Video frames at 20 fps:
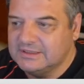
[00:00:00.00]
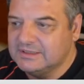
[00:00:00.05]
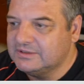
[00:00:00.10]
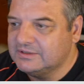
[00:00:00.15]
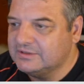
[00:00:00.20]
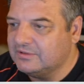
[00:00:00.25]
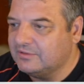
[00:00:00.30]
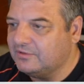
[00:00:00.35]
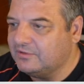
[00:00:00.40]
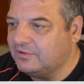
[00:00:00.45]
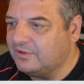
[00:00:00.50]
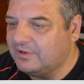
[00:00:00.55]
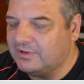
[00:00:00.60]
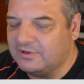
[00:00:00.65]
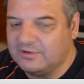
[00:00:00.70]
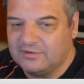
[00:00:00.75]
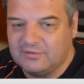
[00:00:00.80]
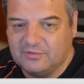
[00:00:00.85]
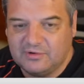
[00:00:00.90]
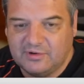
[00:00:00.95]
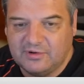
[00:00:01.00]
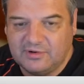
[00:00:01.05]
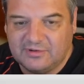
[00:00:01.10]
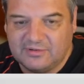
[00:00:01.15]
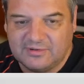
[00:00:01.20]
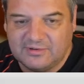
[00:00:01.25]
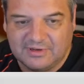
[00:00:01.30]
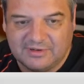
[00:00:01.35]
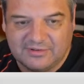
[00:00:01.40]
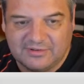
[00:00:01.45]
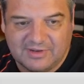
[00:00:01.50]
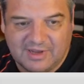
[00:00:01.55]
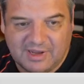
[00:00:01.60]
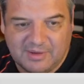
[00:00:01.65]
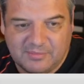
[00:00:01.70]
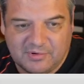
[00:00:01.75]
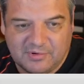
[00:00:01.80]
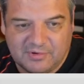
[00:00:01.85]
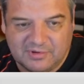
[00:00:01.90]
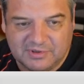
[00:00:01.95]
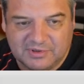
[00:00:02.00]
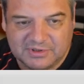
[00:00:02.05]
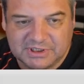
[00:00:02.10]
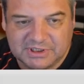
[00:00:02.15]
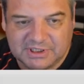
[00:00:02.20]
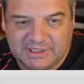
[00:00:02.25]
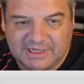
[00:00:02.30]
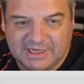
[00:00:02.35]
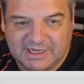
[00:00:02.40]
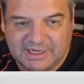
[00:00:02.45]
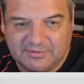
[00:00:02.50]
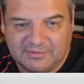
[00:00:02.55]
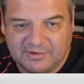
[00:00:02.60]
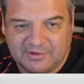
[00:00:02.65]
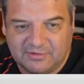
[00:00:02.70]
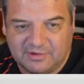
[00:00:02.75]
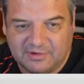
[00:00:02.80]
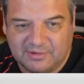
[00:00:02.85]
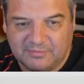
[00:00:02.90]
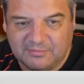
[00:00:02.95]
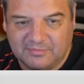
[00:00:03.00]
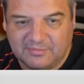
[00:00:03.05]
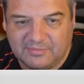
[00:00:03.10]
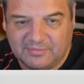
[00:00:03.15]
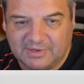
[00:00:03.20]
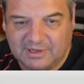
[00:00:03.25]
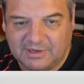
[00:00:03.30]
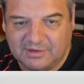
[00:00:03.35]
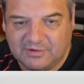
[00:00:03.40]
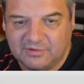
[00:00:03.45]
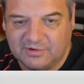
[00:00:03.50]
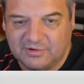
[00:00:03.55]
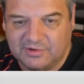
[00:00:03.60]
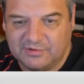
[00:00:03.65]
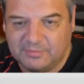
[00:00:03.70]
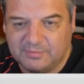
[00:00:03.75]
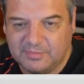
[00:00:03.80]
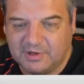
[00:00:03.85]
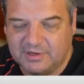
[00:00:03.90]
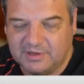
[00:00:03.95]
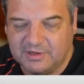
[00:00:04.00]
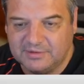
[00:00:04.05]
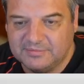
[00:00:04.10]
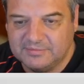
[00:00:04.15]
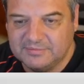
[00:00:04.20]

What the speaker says: So we'll do this as an example. I'll show you how we do it in CoinSpot.